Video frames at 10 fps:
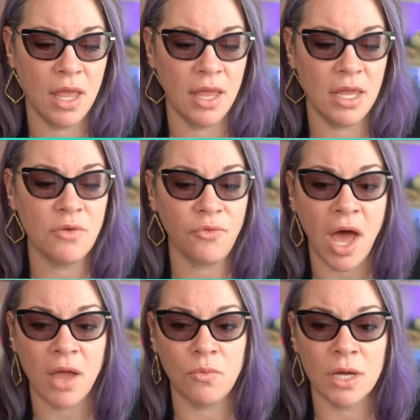if
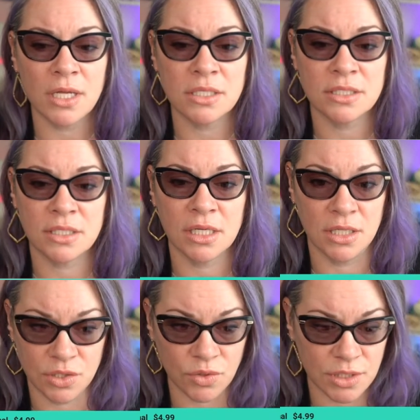I was
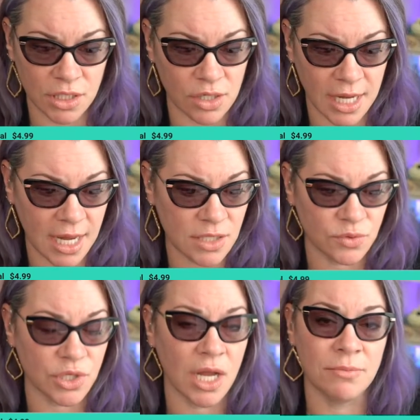consulting on a case,
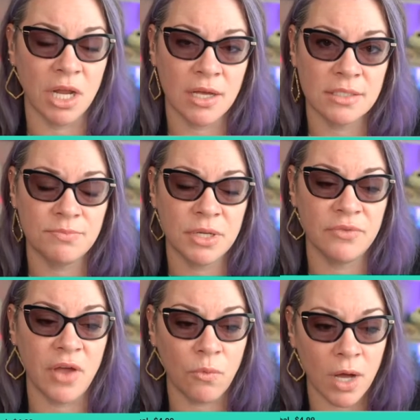which I am not, but
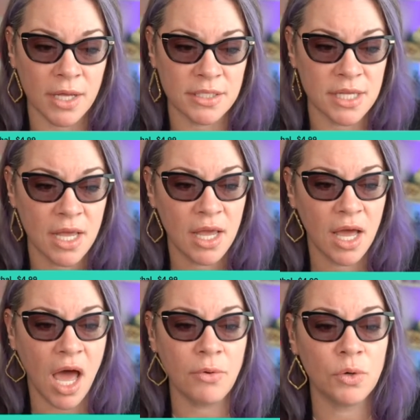if I was,
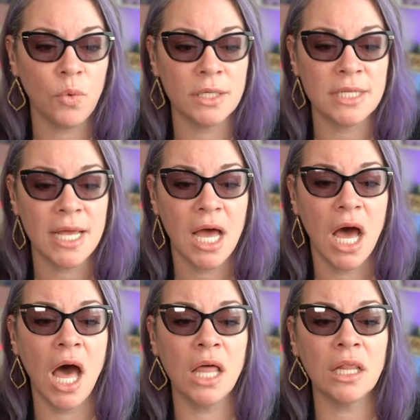I would want
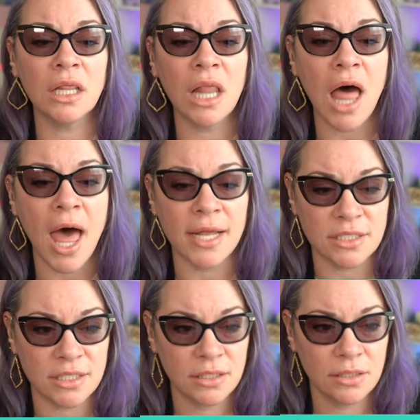a
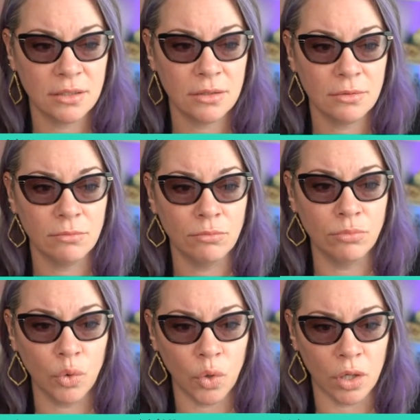lot
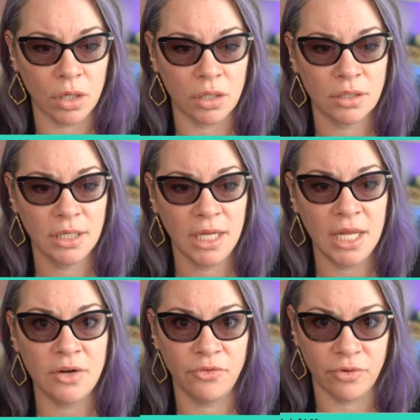more
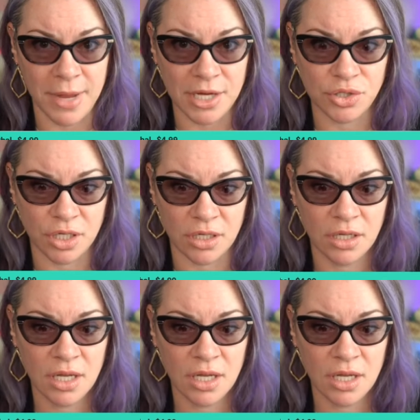information,